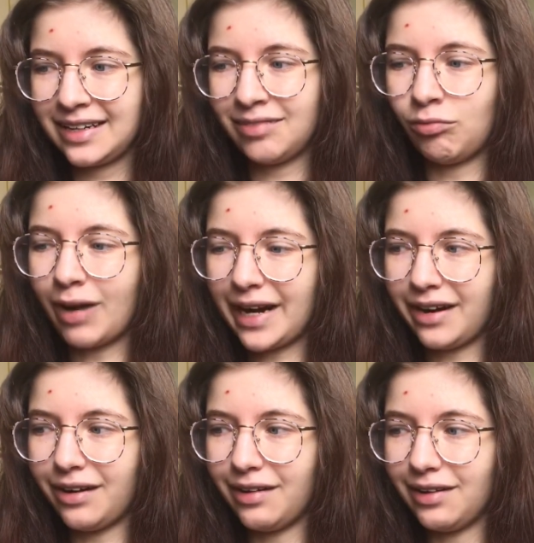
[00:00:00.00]

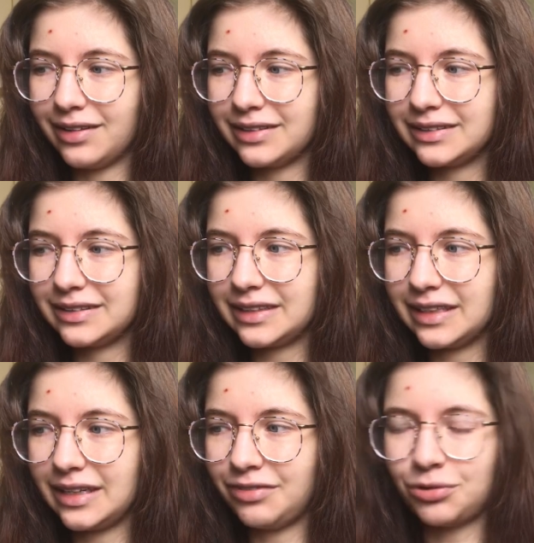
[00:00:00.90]
while,
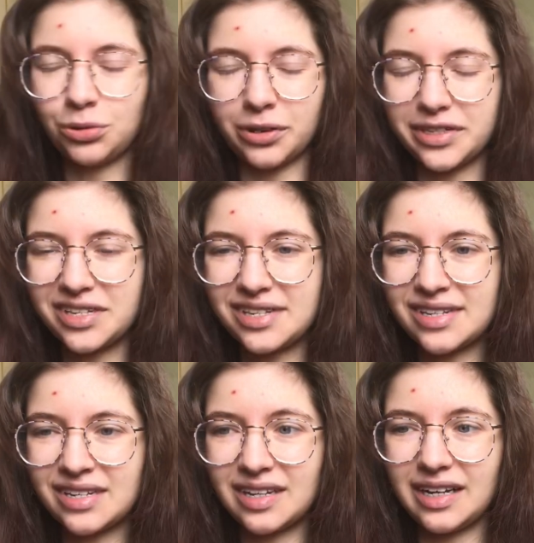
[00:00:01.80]
of
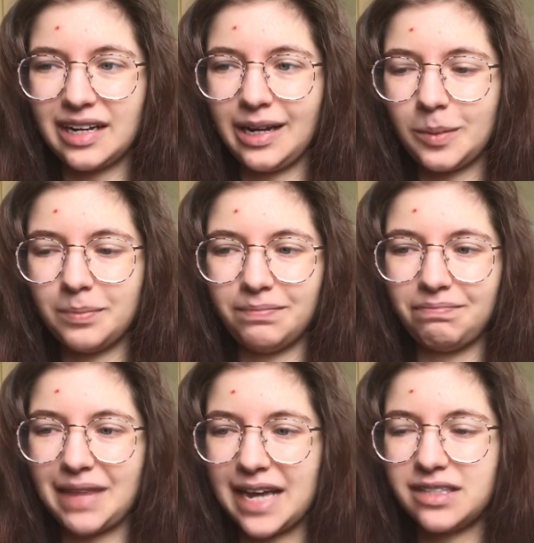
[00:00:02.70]
course, um,
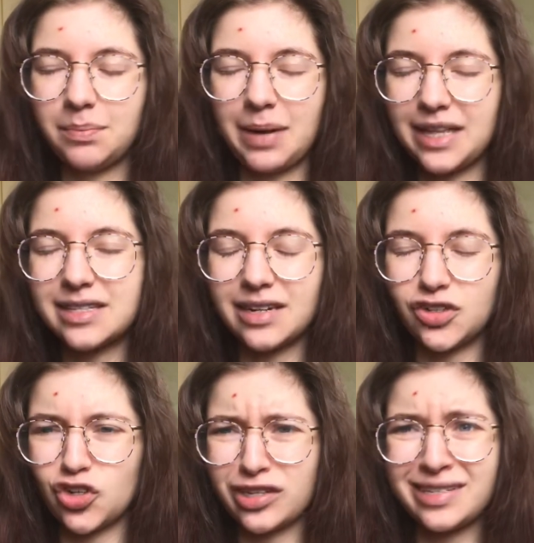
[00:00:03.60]
that depends on
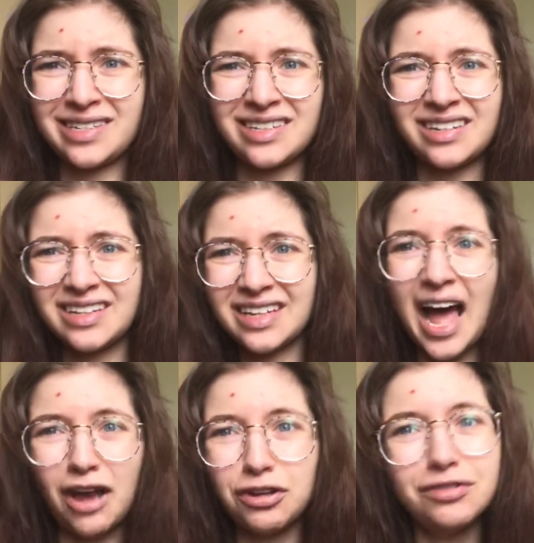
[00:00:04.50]
just
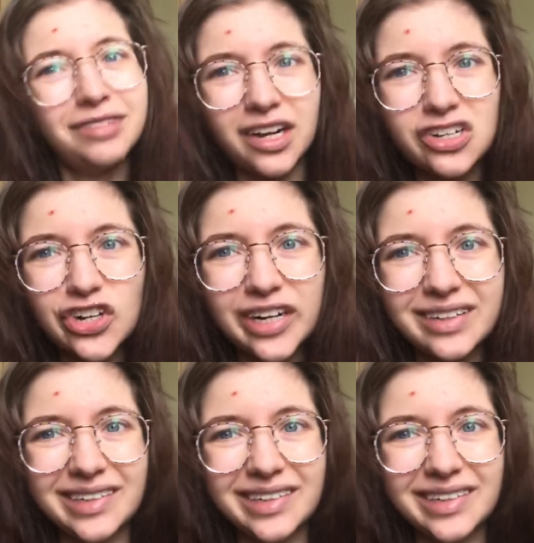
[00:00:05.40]
how you function